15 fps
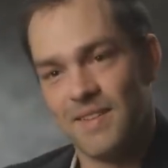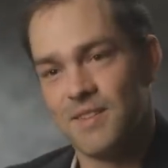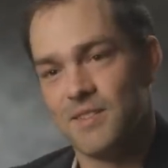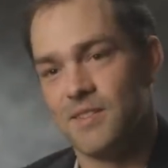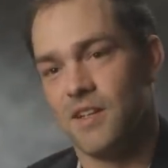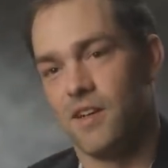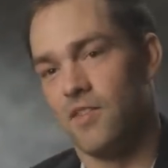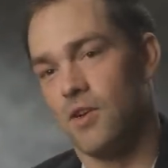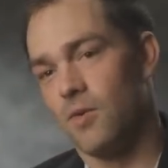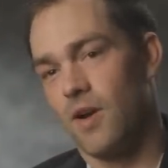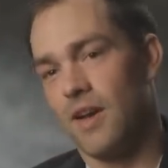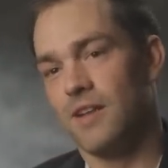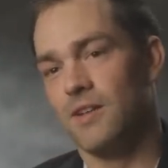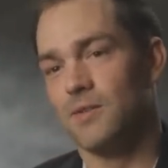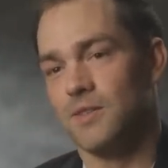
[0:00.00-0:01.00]
shove it
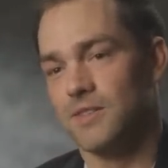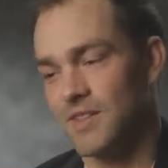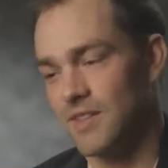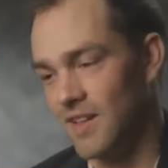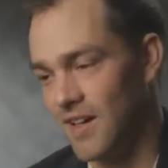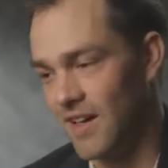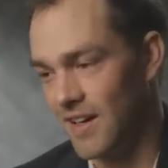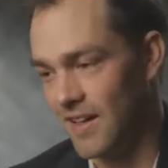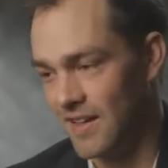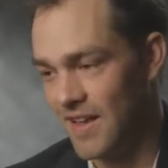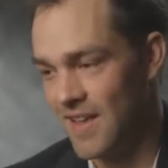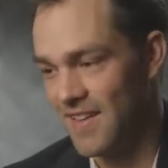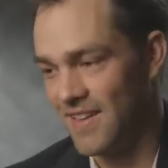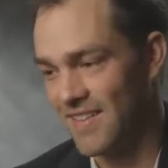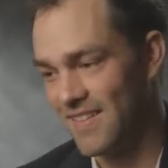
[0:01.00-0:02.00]
right into his little hut.
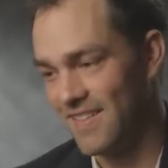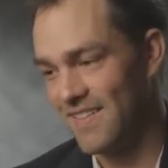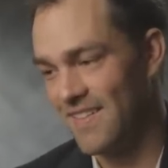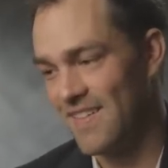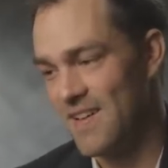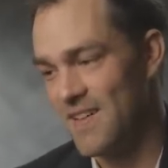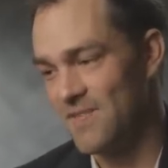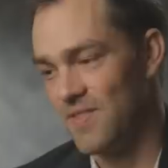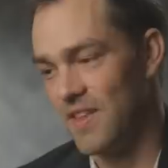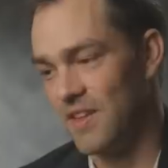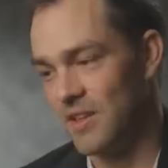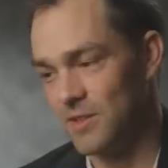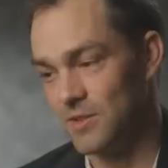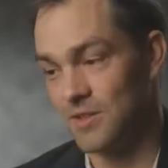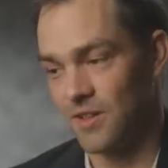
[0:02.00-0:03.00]
Then
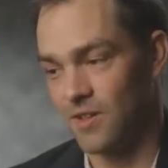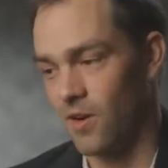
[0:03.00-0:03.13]
they used the